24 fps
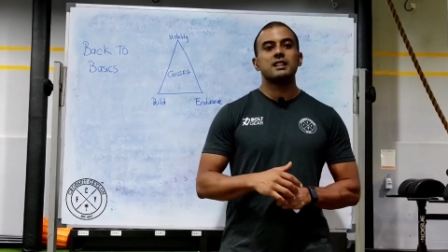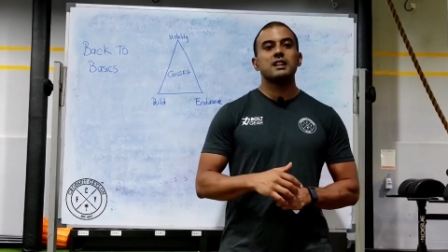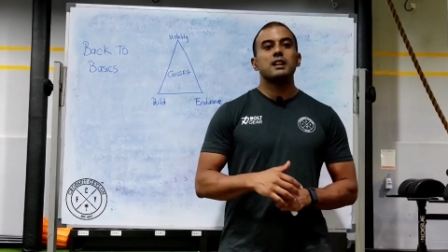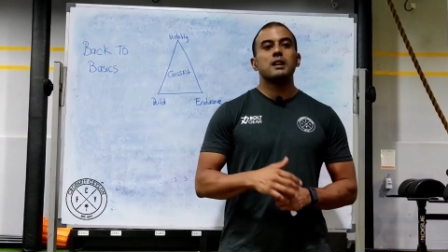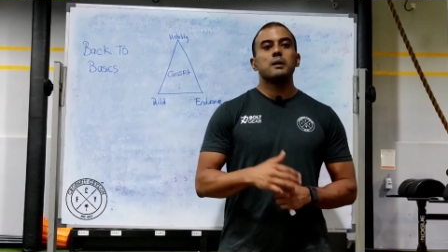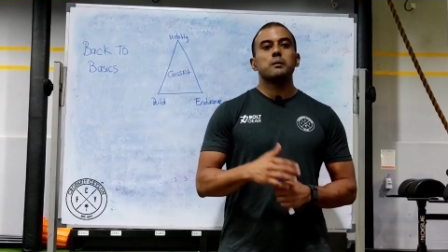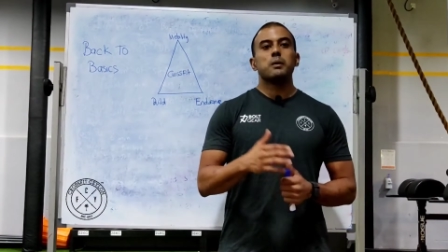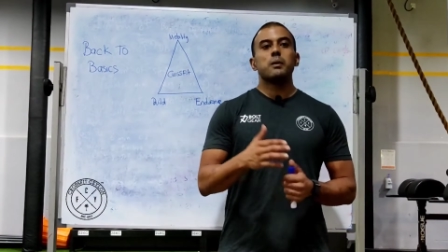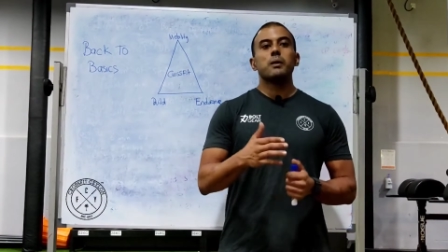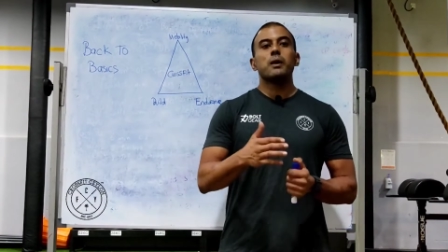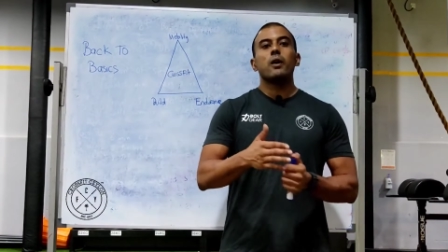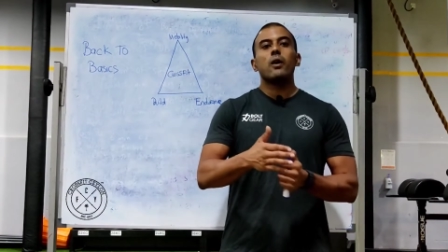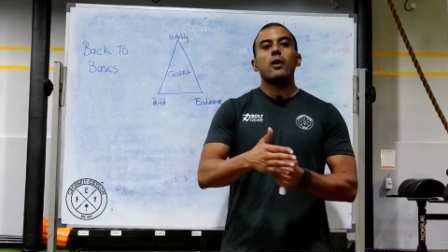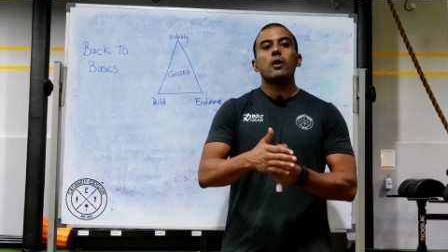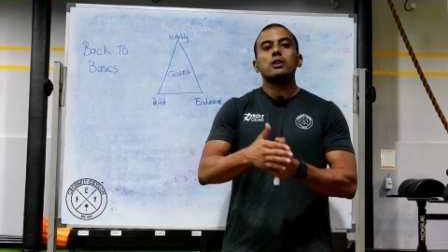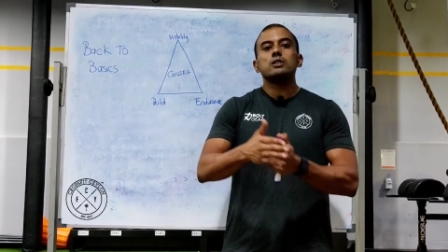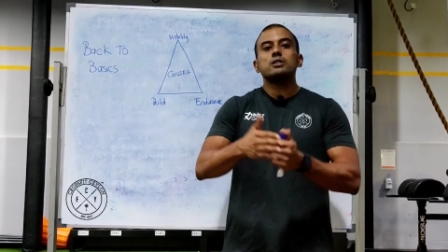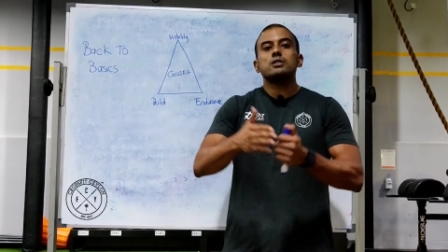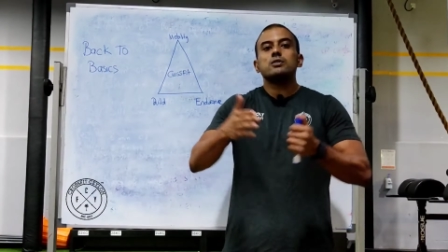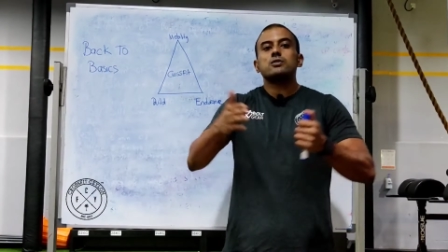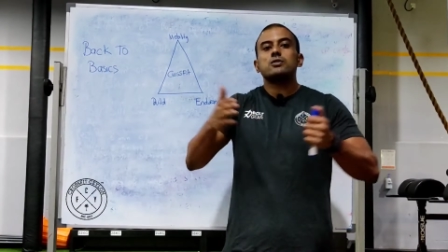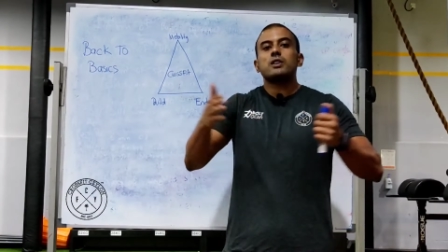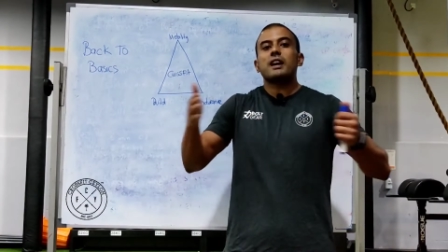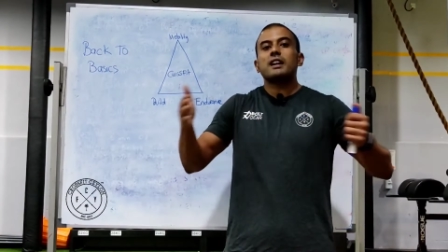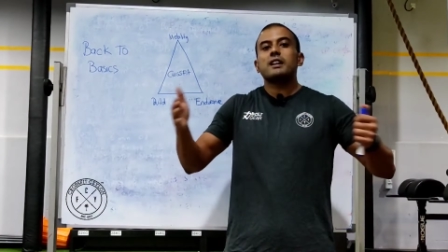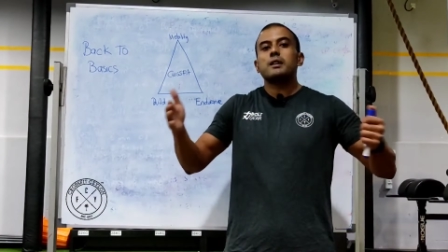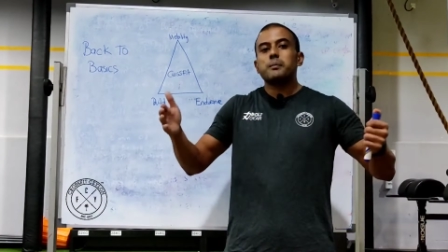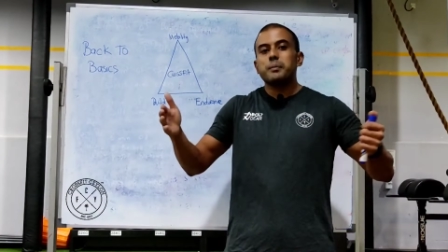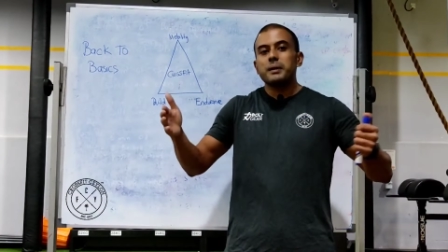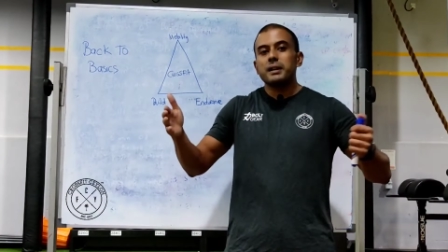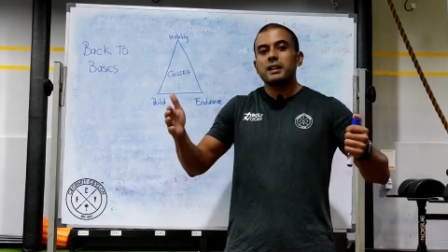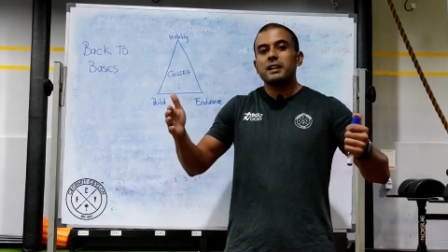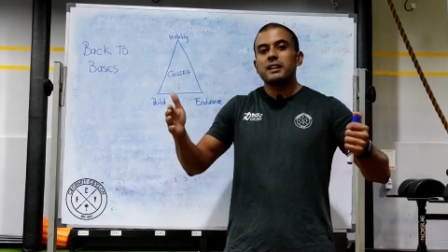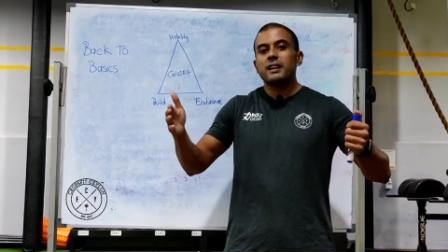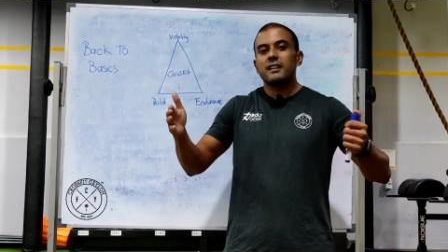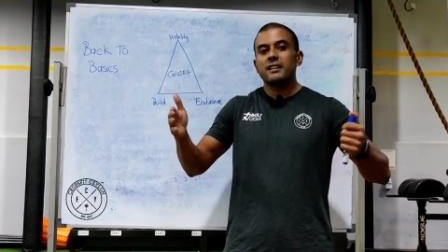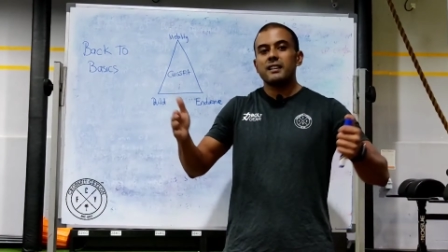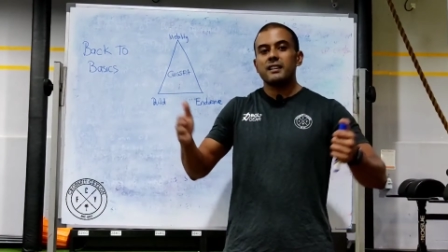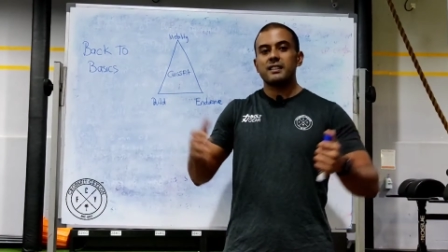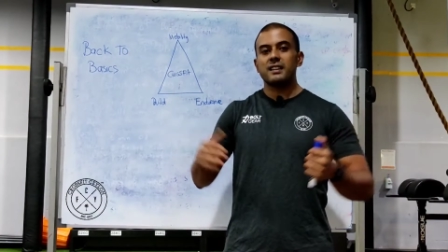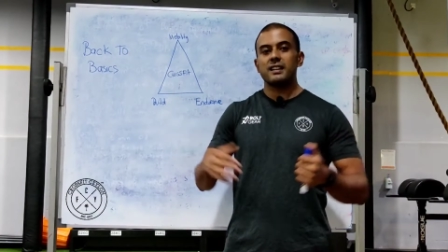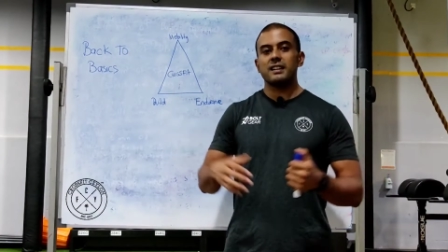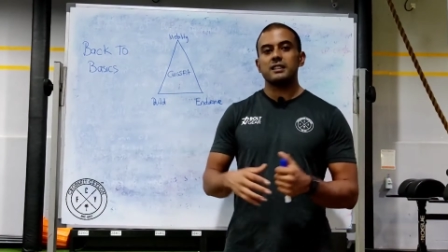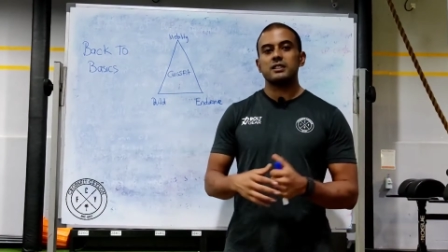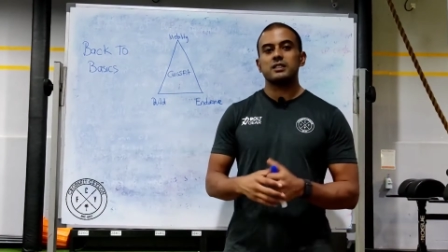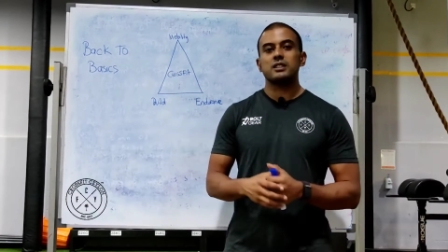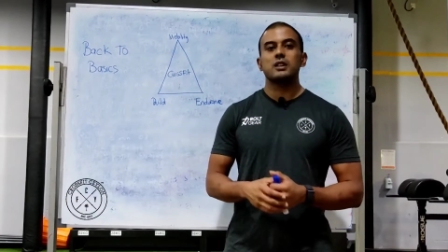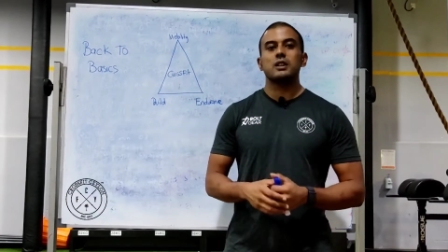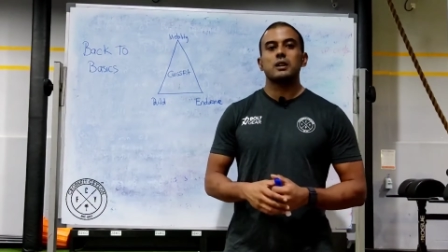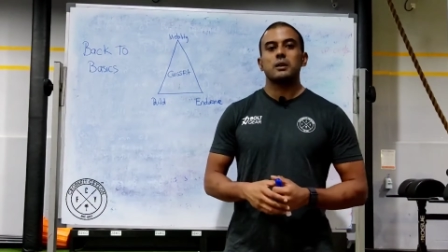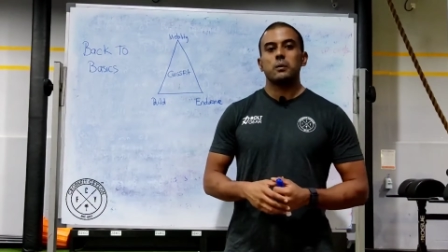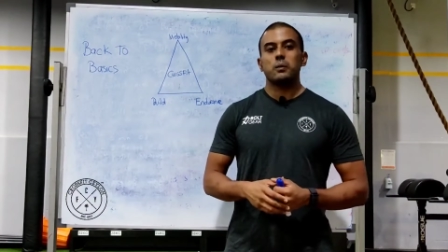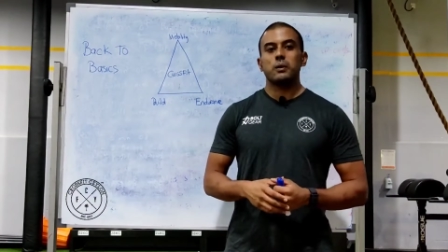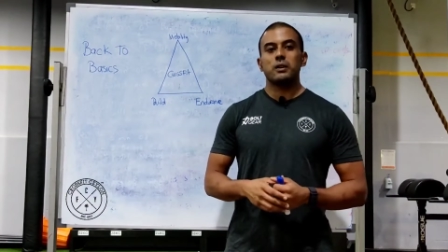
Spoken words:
But we're also trying to build other things.